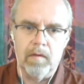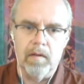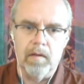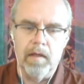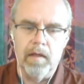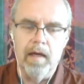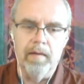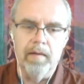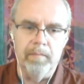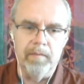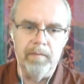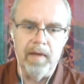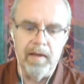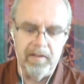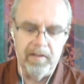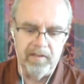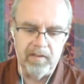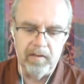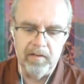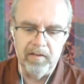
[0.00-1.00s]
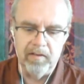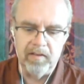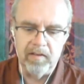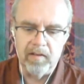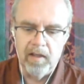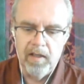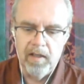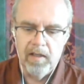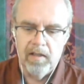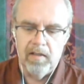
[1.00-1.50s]
Yeah. Yes. This
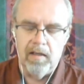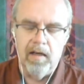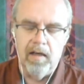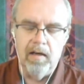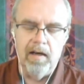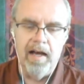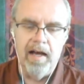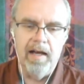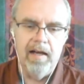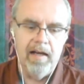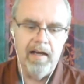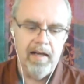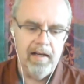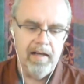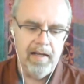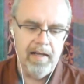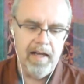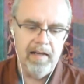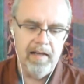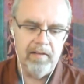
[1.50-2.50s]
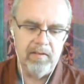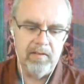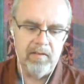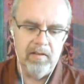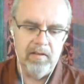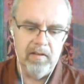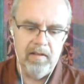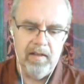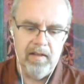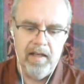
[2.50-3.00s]
is uh, as
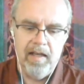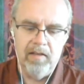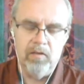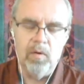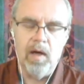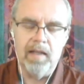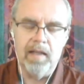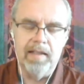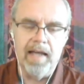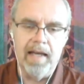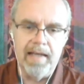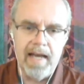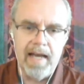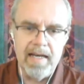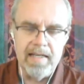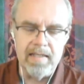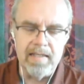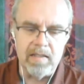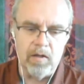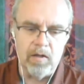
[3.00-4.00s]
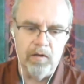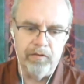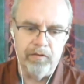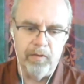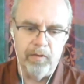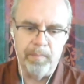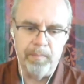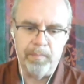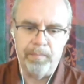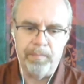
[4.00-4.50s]
as you are the analyst of
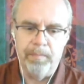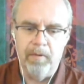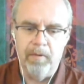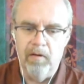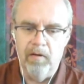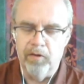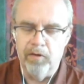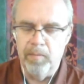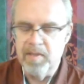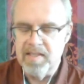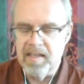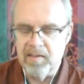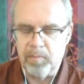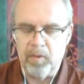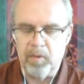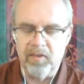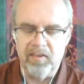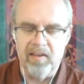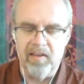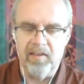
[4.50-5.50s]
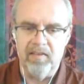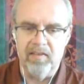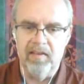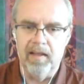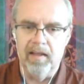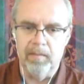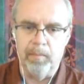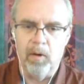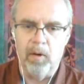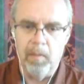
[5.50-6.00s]
a. of a business process
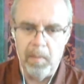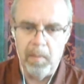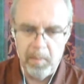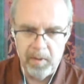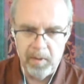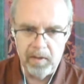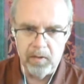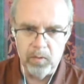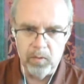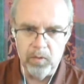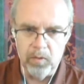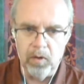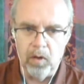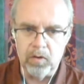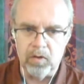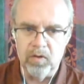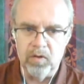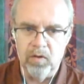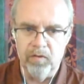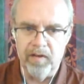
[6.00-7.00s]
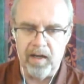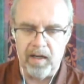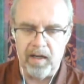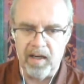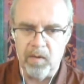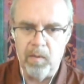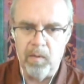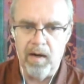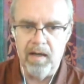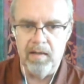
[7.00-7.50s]
that probably you don't know
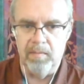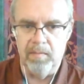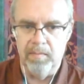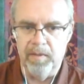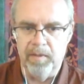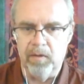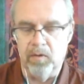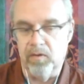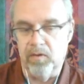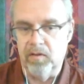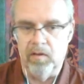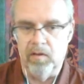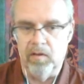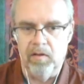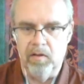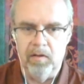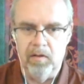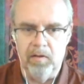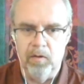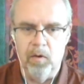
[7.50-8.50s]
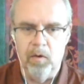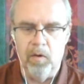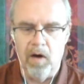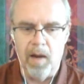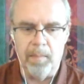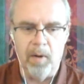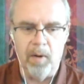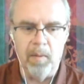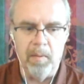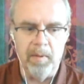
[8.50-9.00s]
very well, because you
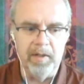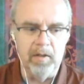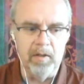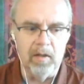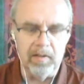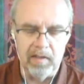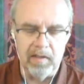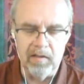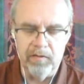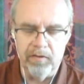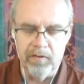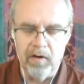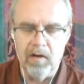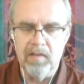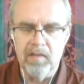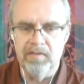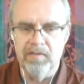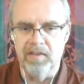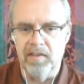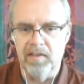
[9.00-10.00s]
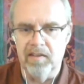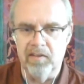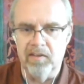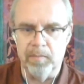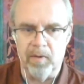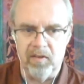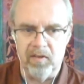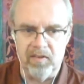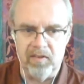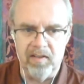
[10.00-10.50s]
are probably not involved in this
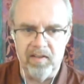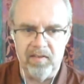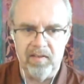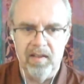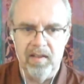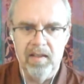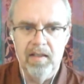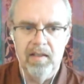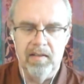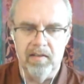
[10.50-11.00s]
process.